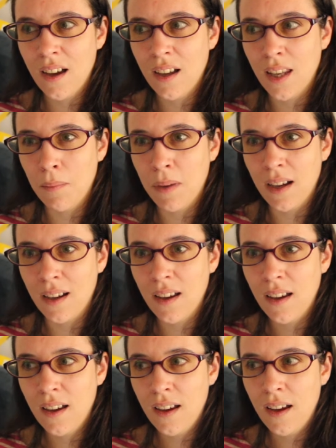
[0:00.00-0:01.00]
And I'm like
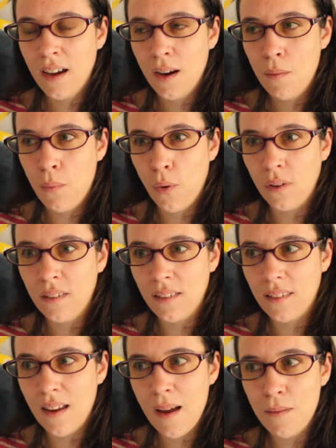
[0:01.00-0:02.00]

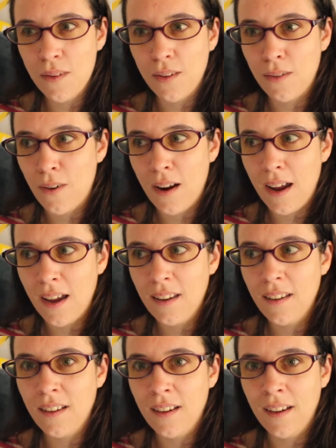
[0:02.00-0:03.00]
pointing them the thread